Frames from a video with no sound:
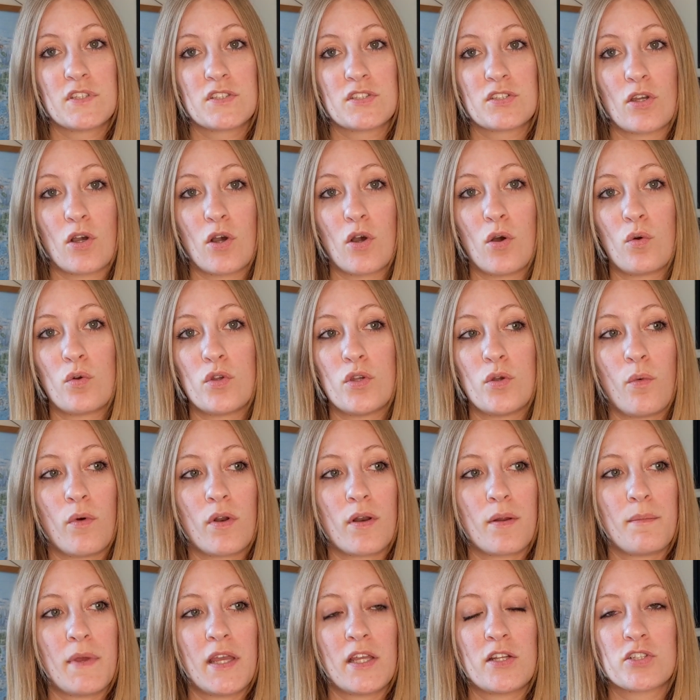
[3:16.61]
So you
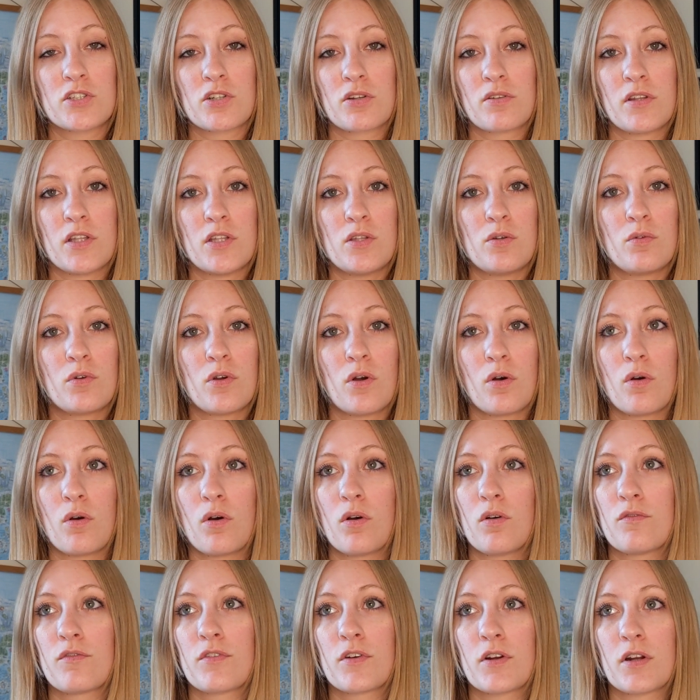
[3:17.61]
want to make sure that you
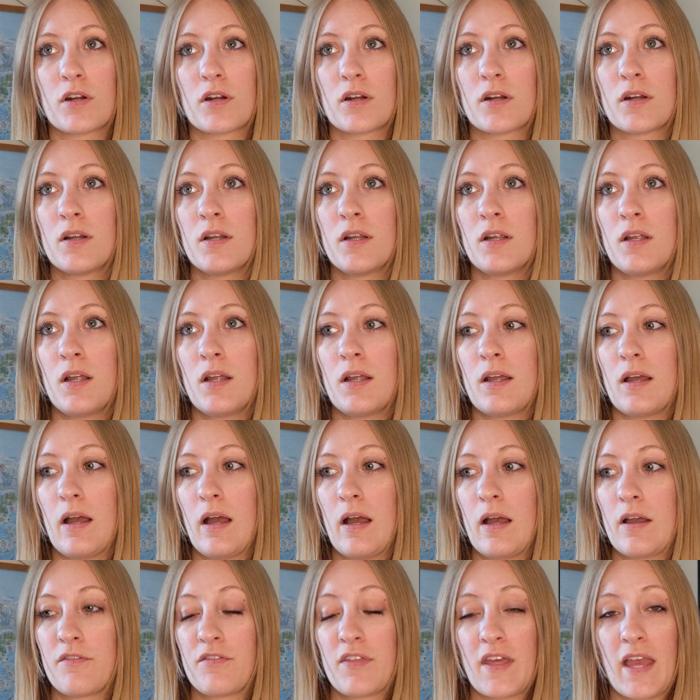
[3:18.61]
go over
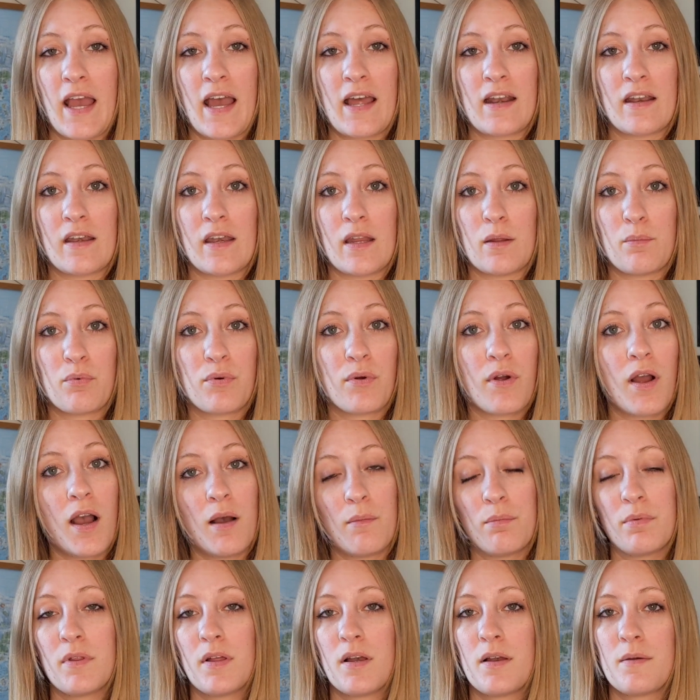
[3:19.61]
if they had any
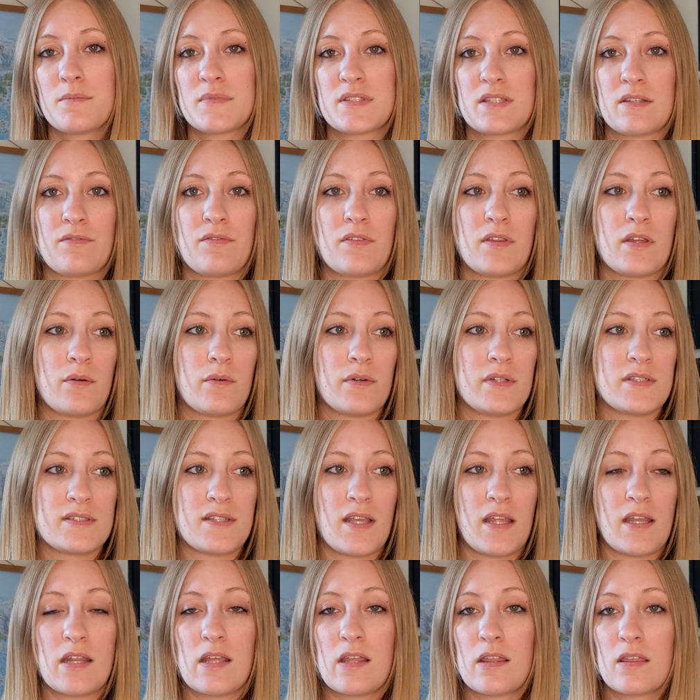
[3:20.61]
problems, if there was
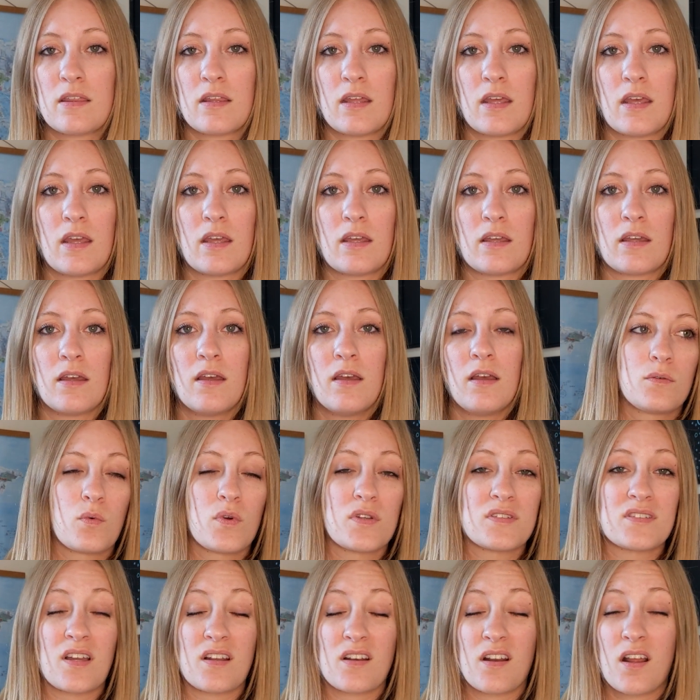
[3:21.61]
anything
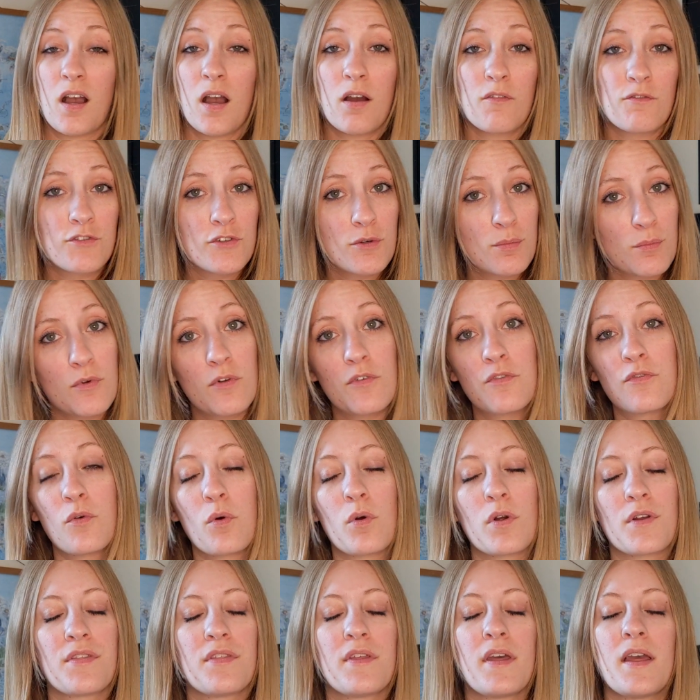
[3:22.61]
was uncomfortable
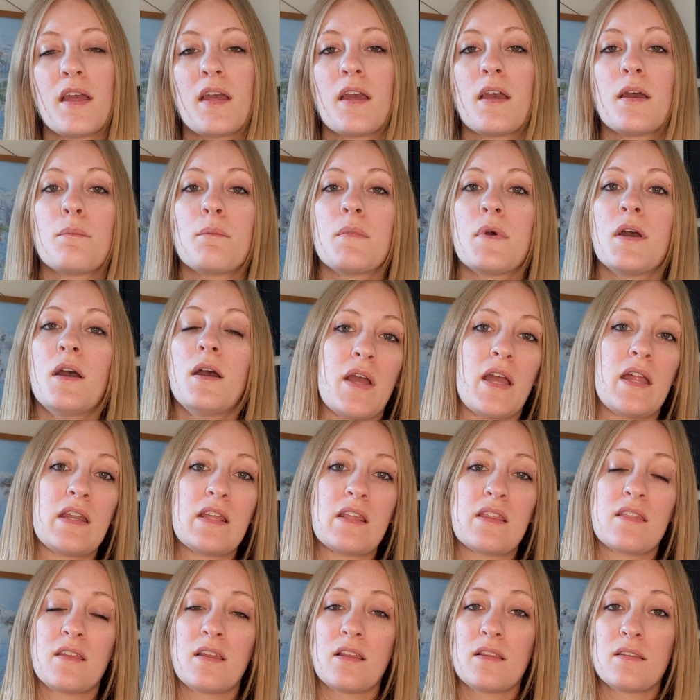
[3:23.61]
for them,
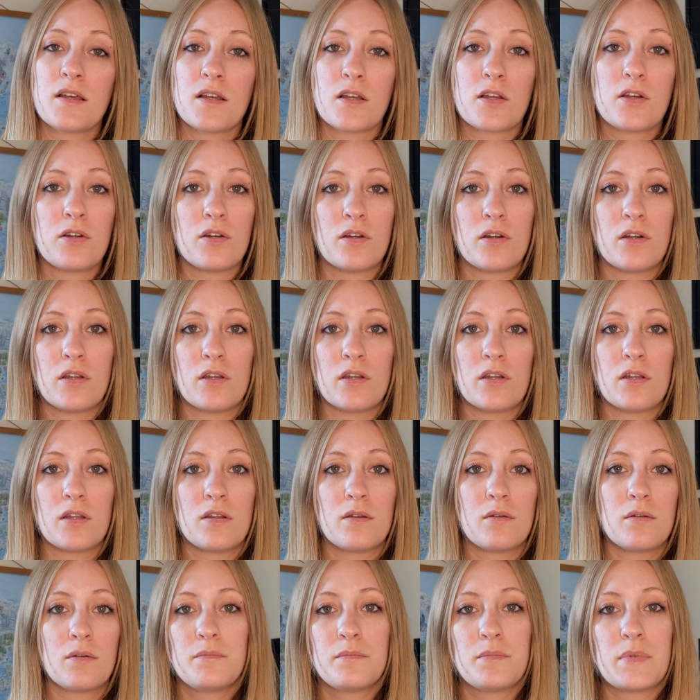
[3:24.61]
anything that
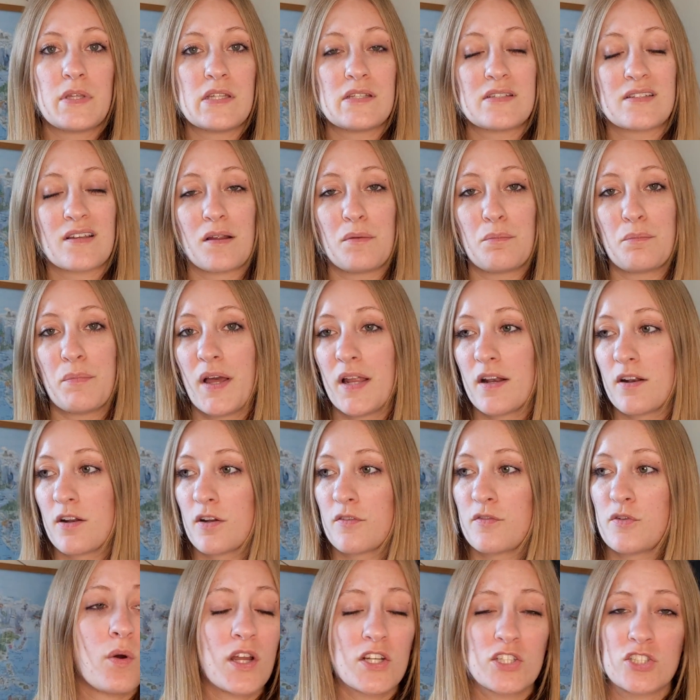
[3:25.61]
could be done
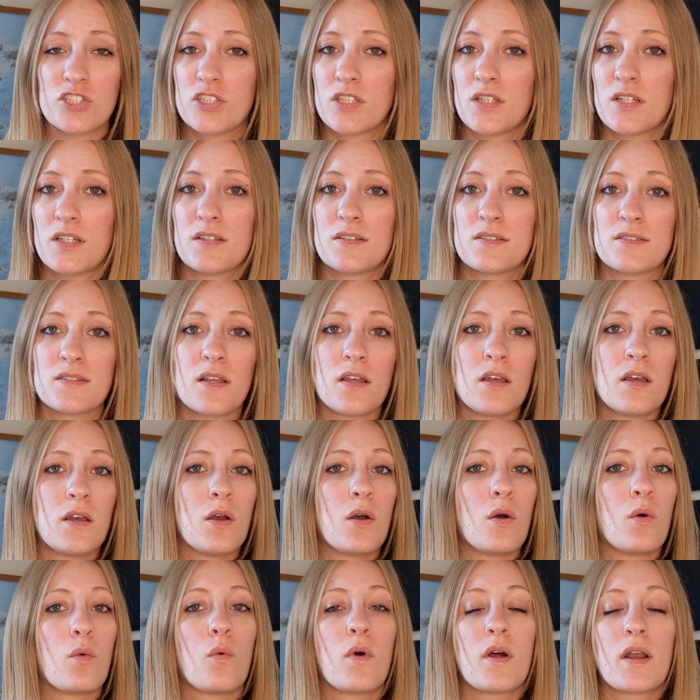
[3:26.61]
better, questions,
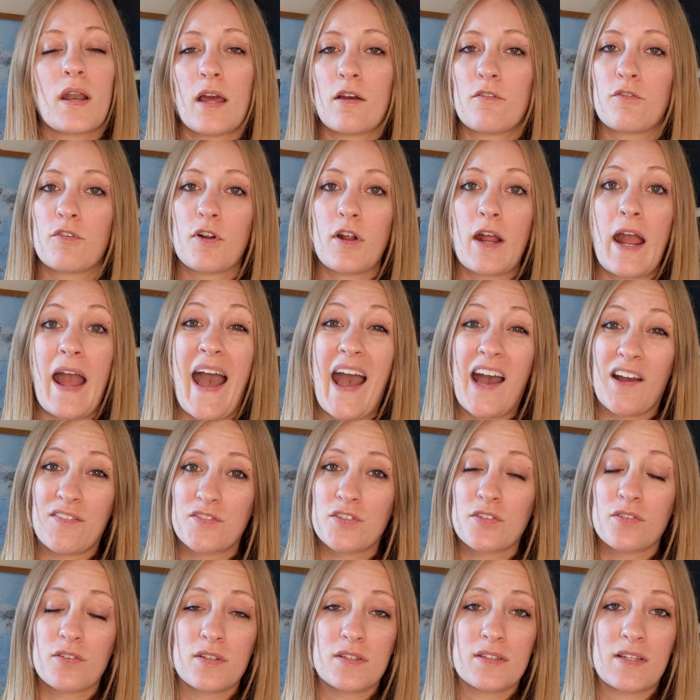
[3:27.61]
whatever,
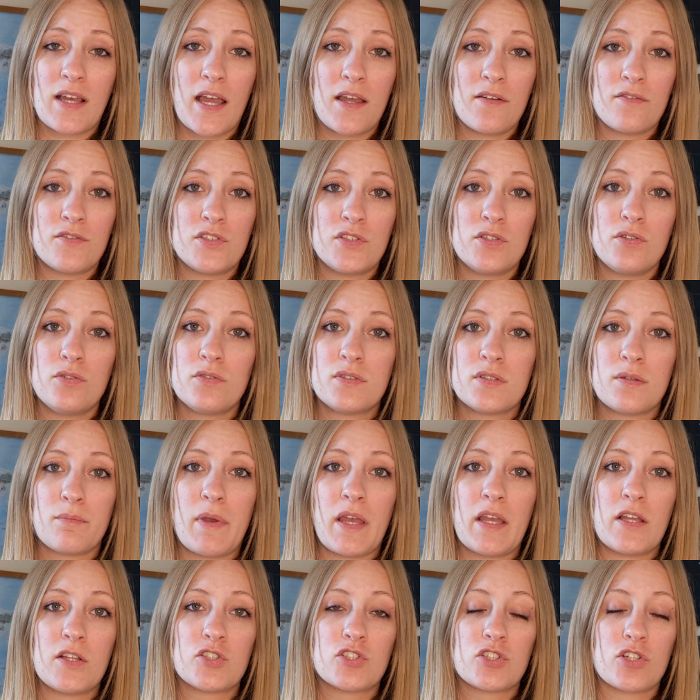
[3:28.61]
after the dive too, to
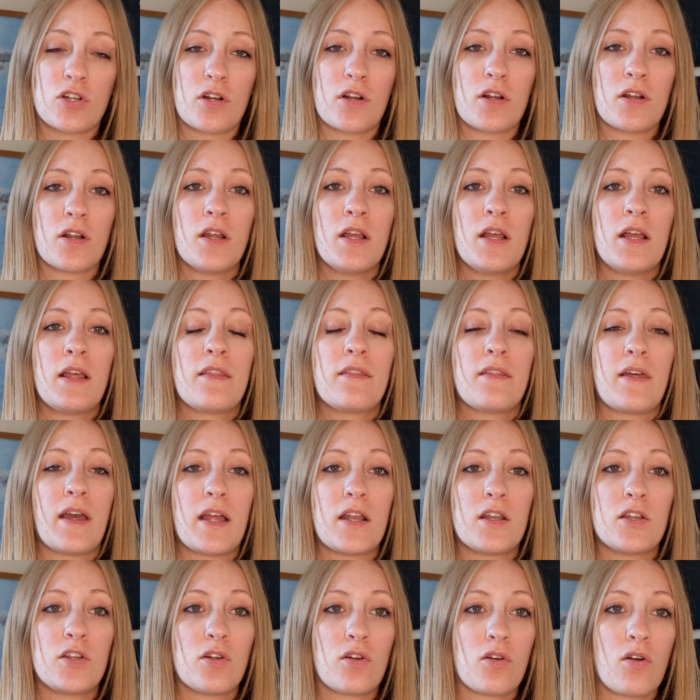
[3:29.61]
make sure
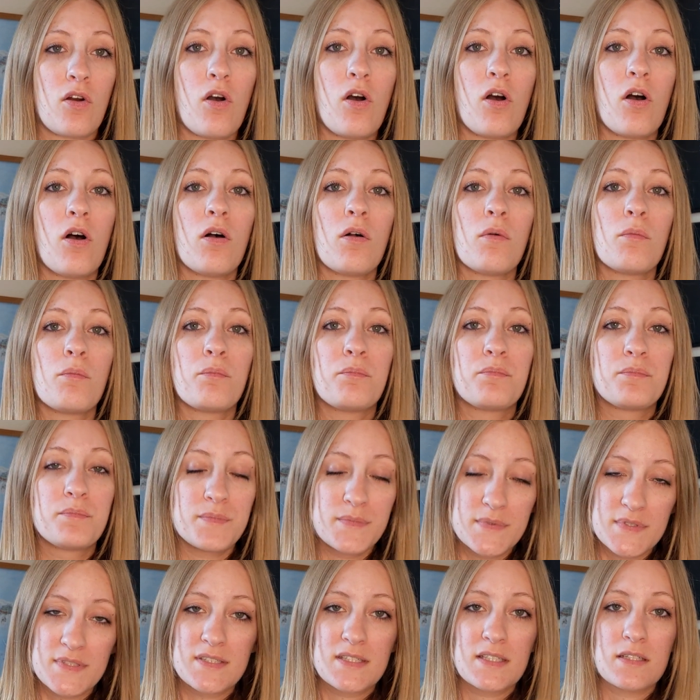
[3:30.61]
that you're all
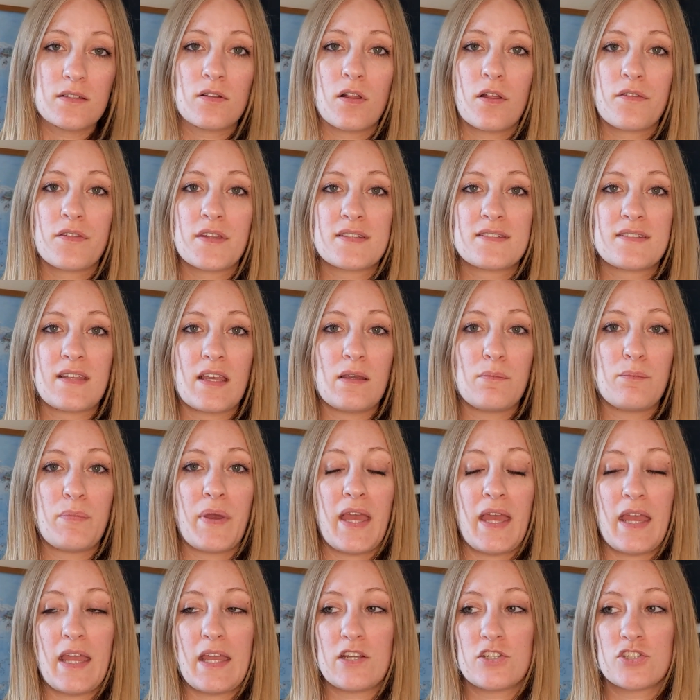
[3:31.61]
still on the same
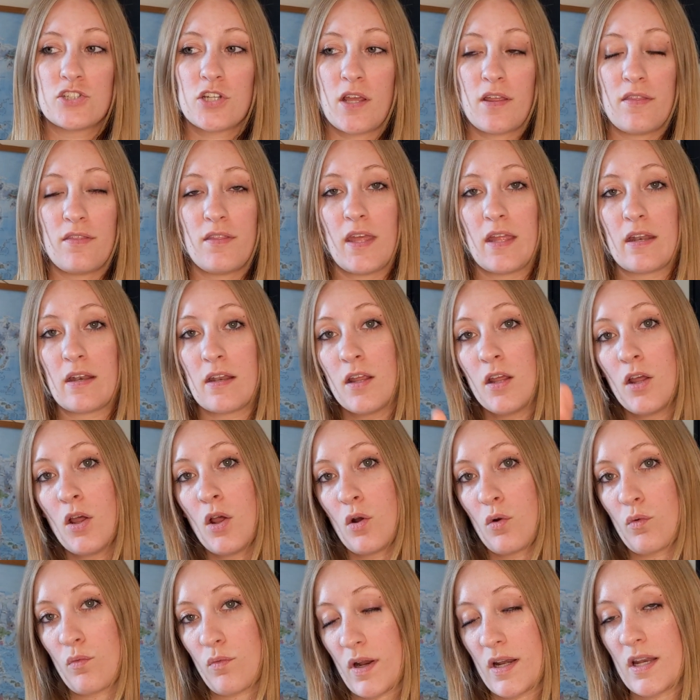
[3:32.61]
page, and then
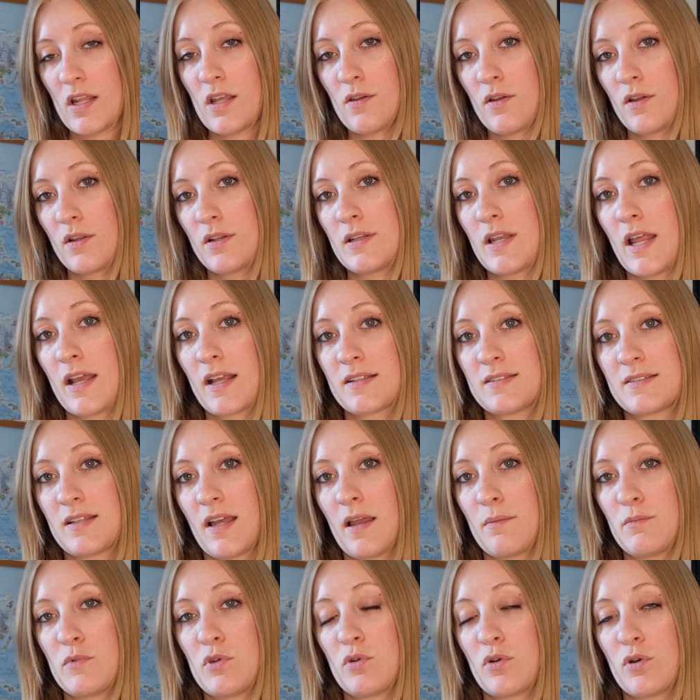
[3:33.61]
ready next
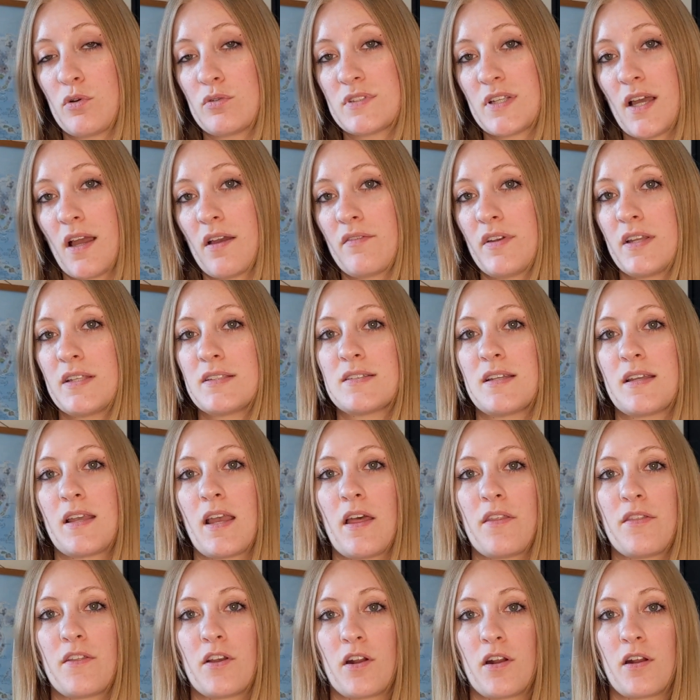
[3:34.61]
time you go diving
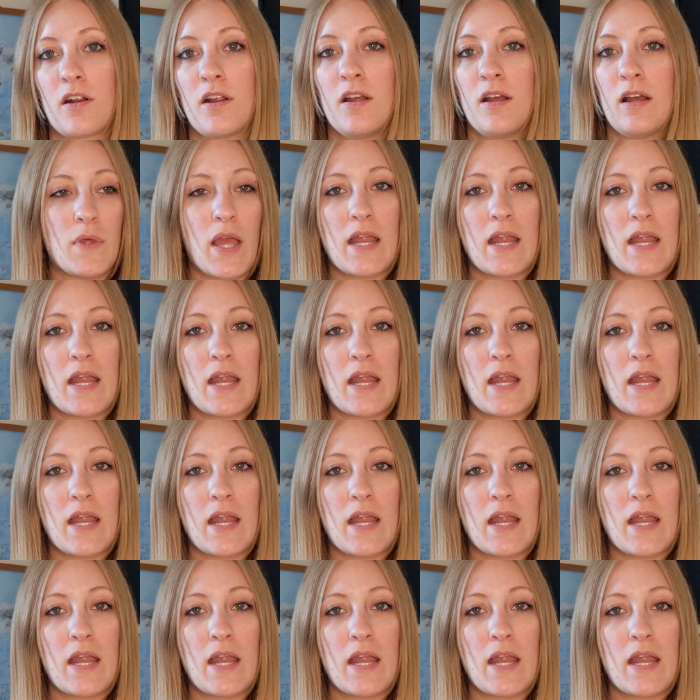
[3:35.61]
together.